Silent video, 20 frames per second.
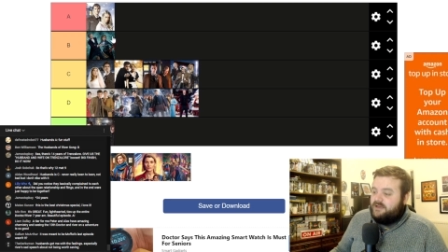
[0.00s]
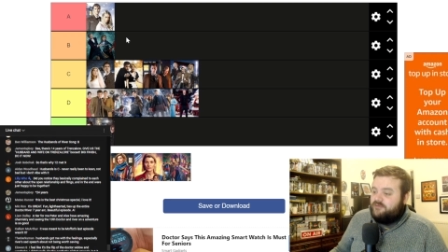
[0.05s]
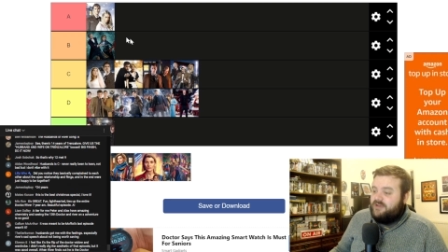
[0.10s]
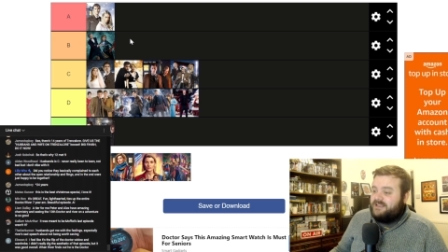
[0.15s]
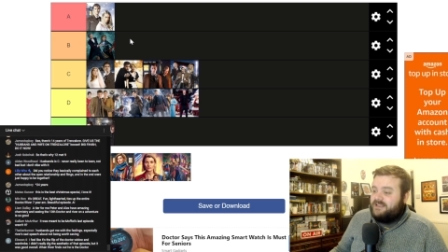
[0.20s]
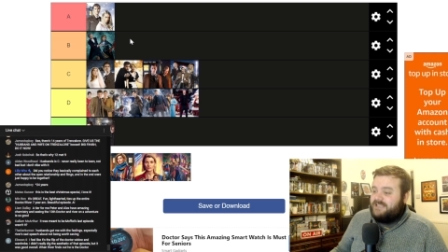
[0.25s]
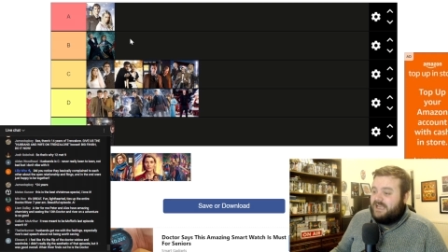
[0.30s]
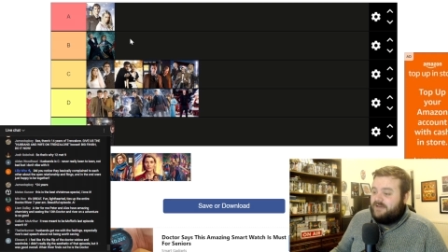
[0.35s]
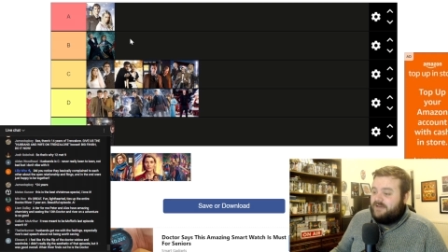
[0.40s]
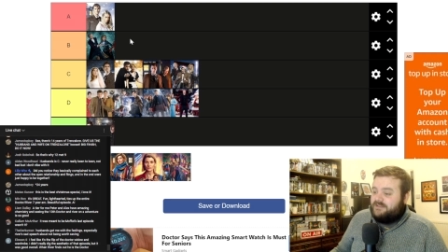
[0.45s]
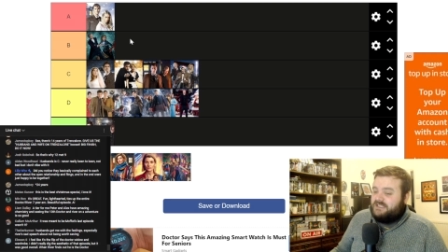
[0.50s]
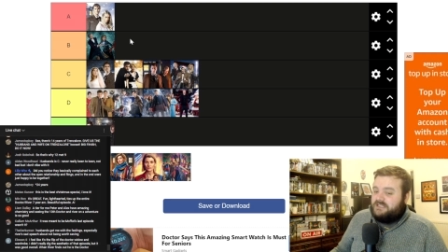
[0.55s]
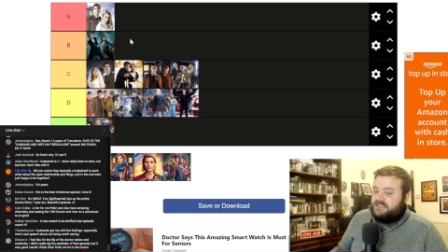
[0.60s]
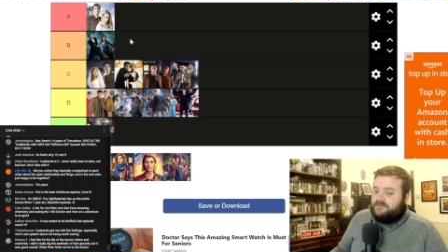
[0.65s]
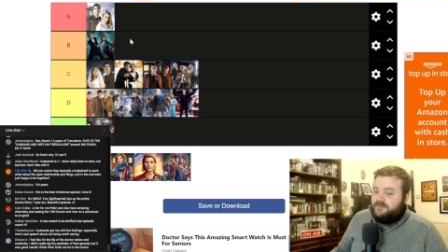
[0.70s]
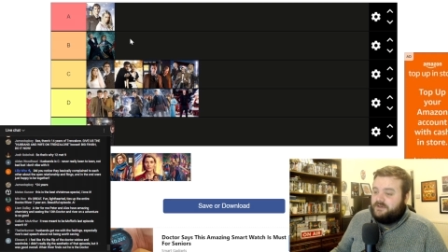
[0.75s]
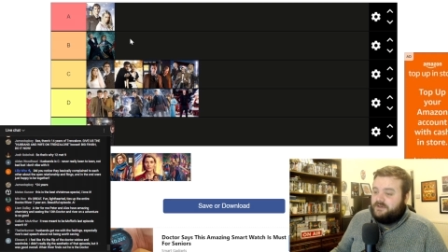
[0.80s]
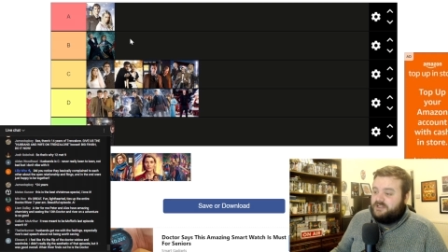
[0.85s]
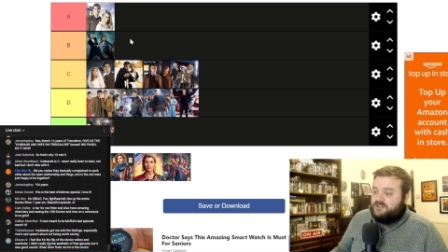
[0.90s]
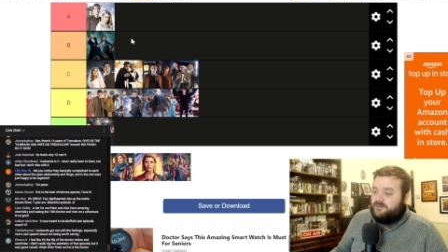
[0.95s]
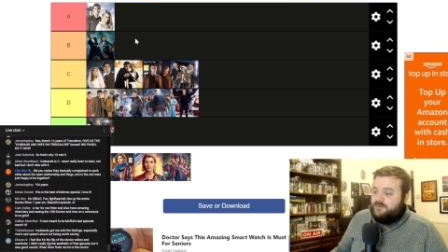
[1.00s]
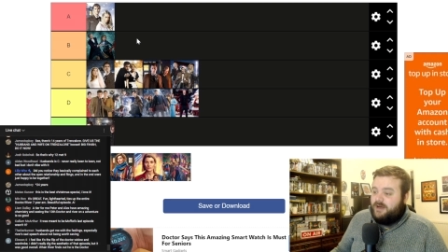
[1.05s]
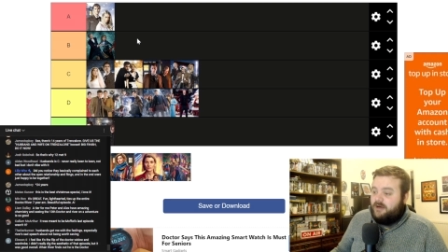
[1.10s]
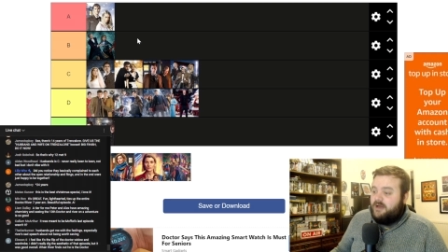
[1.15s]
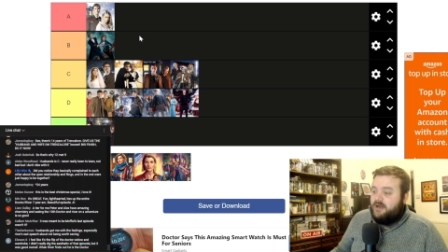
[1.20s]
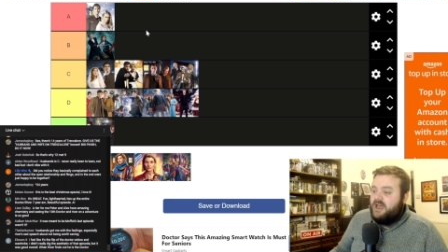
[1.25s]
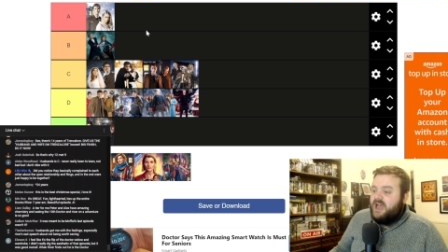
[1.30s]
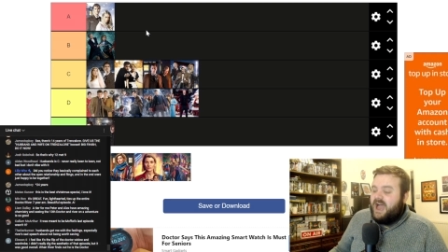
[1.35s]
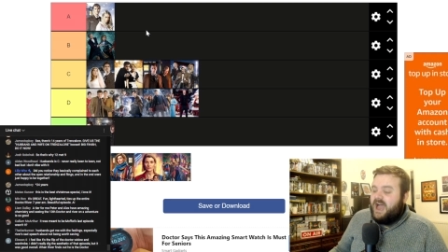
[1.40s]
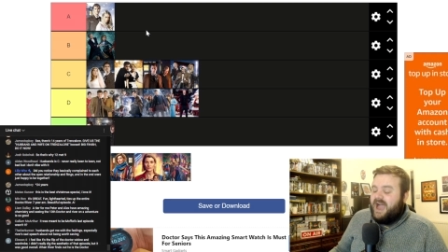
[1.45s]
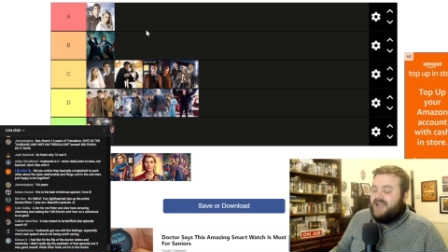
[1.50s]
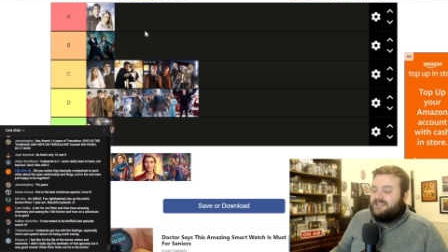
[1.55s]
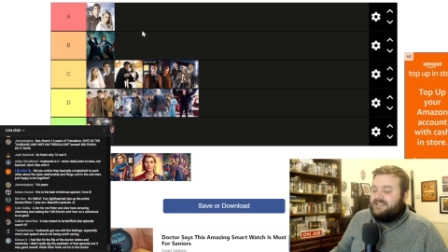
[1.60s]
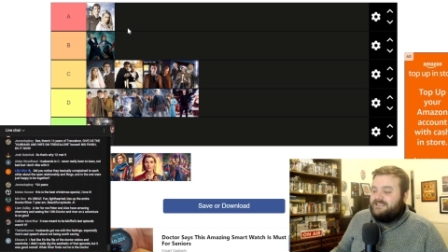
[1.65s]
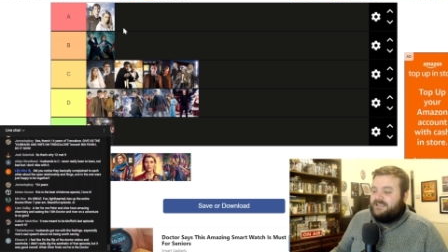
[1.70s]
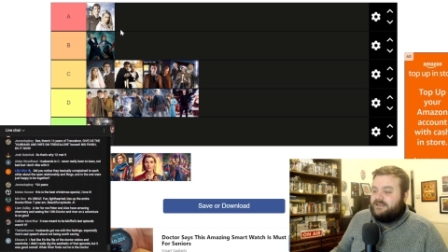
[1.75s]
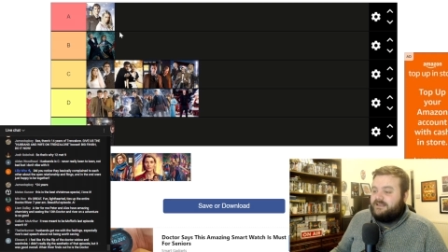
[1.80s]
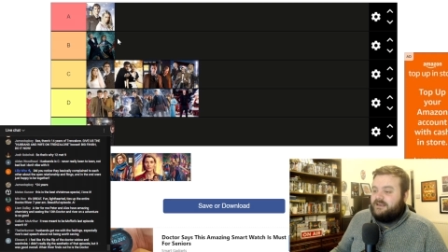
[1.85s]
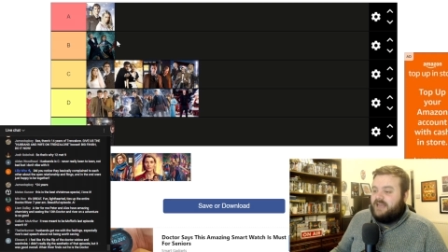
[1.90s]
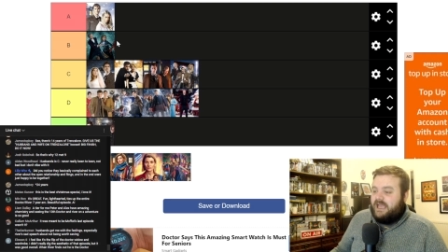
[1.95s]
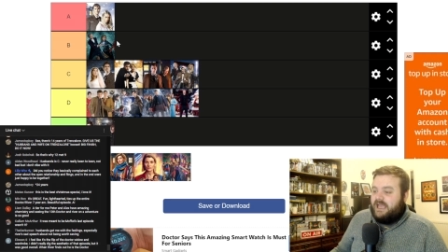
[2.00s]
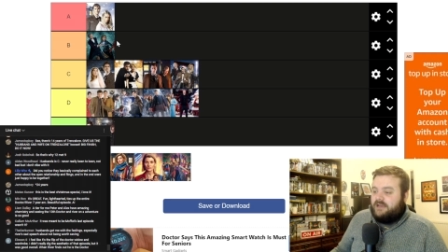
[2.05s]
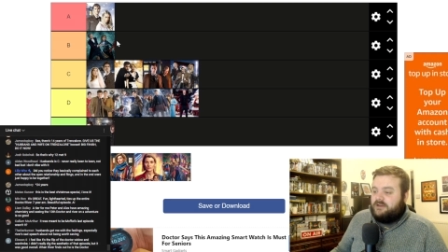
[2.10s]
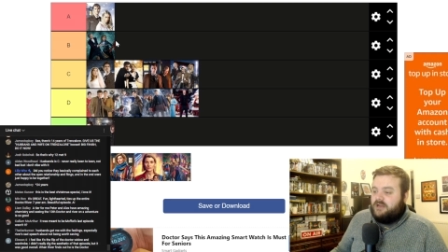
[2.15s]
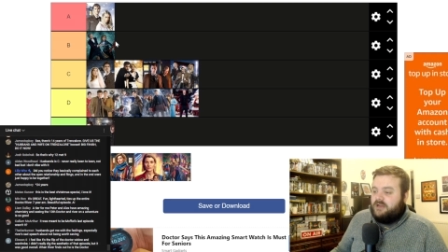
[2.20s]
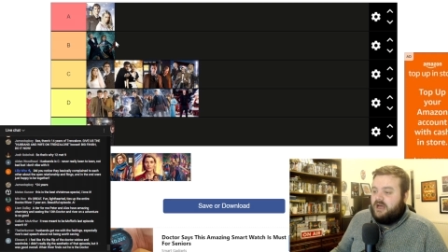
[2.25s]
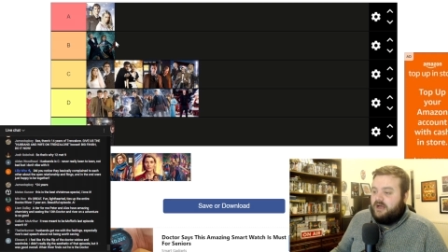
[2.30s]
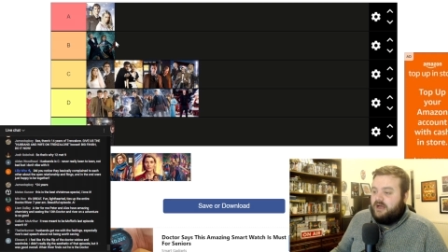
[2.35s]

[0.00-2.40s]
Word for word: Greg Davies is fun as well. I didn't like